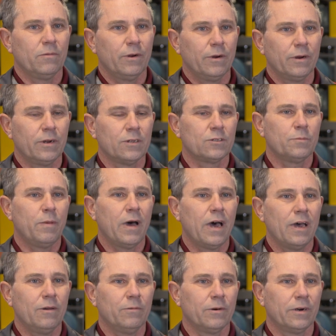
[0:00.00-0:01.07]
we were in a
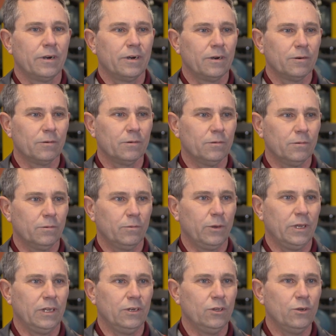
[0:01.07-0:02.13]
spot where
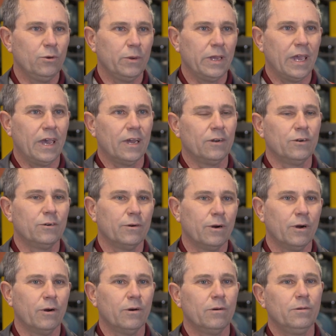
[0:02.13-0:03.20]
we knew we had to
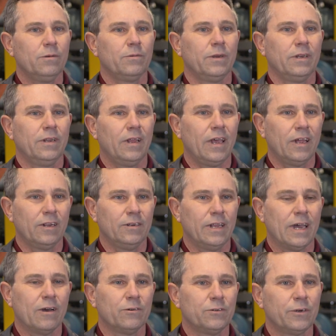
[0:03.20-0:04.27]
grow. We'd had a
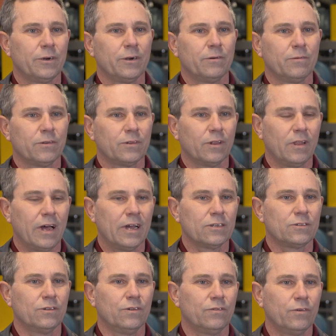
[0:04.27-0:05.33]
downturn with the
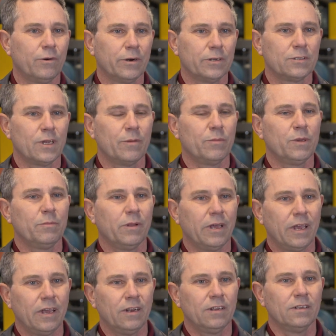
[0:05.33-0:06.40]
loss of the Ford assembly
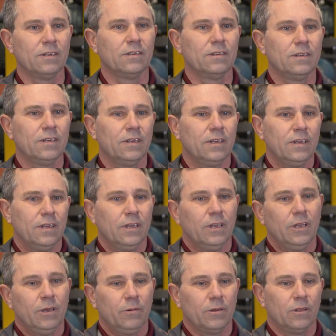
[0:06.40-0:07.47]
plant, and
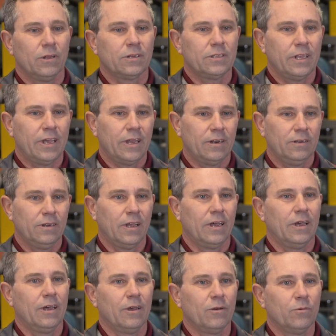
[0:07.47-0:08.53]
we looked at
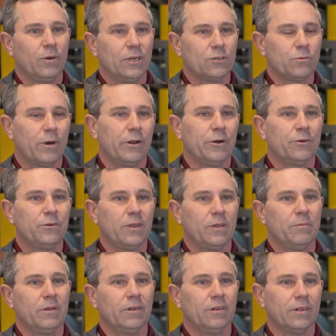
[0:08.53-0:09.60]
uh, wastewater
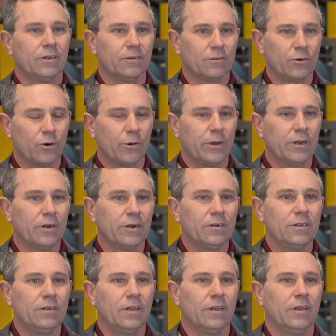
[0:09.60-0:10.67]
treatment and growing
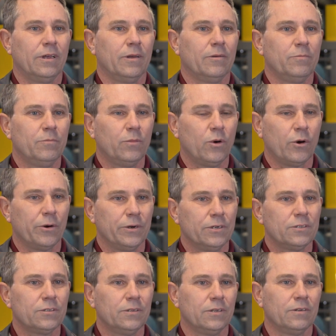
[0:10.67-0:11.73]
our uh,
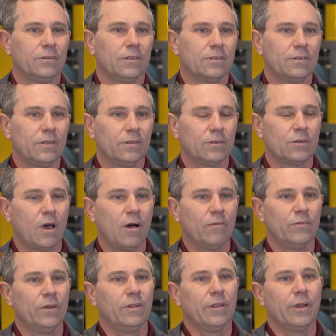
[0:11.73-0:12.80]
borders in the,
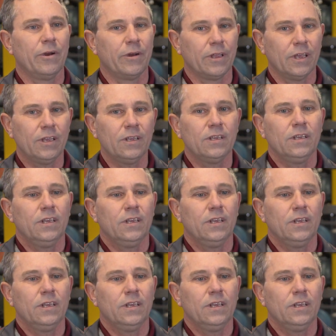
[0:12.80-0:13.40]
the area.